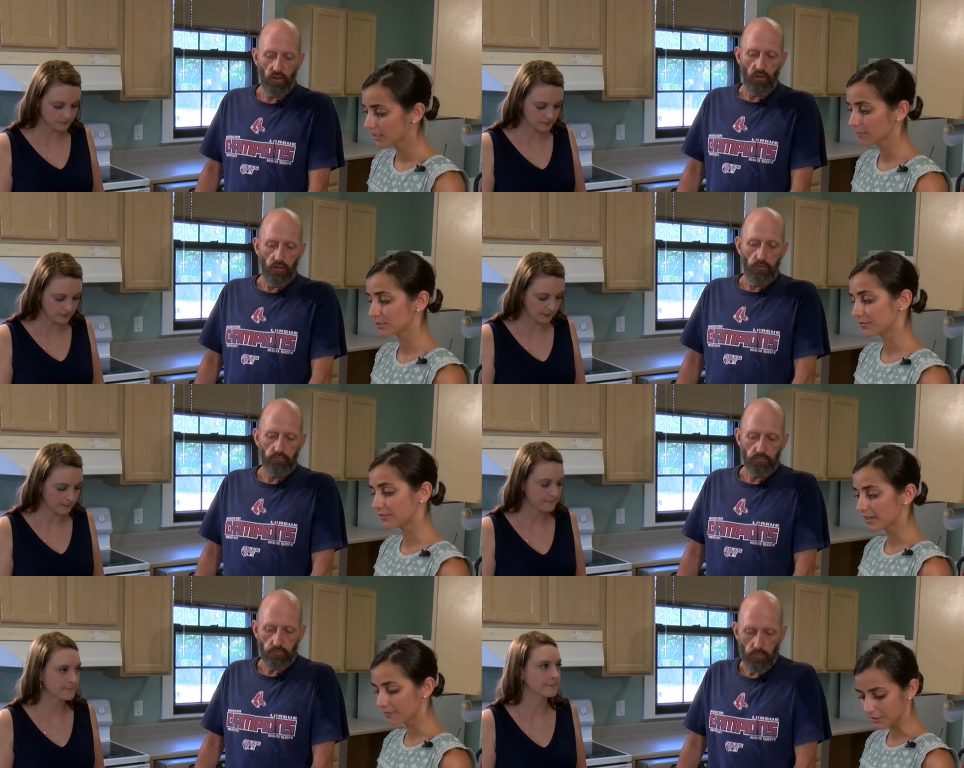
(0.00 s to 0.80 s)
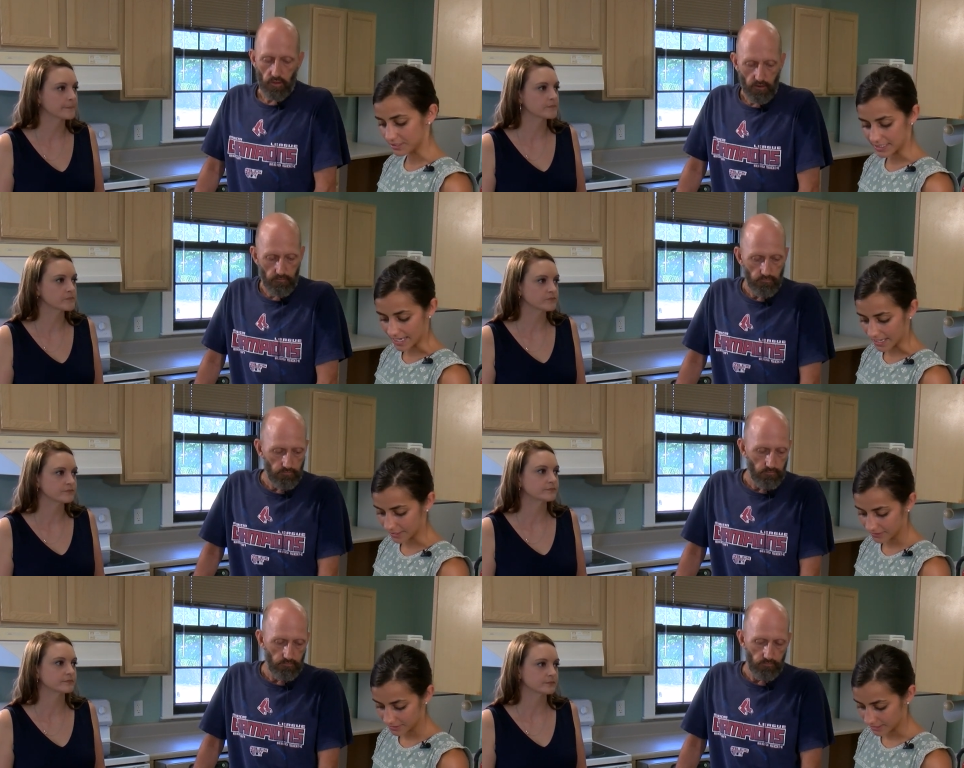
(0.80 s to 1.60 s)
Speaker 1: Yep, so it's very
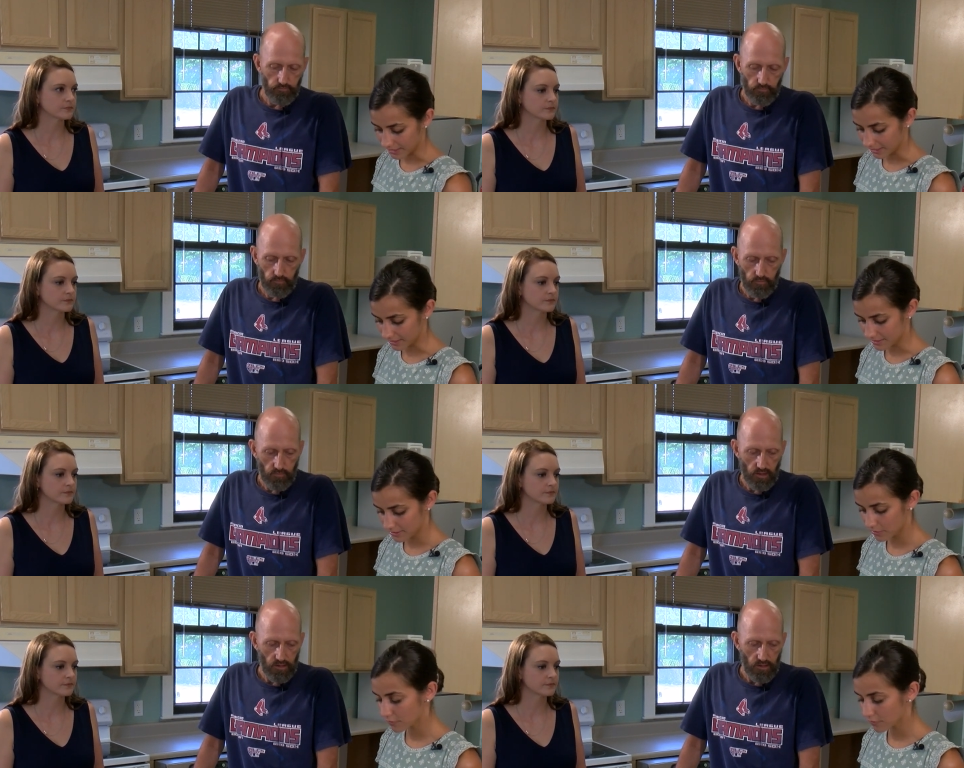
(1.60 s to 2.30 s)
versatile and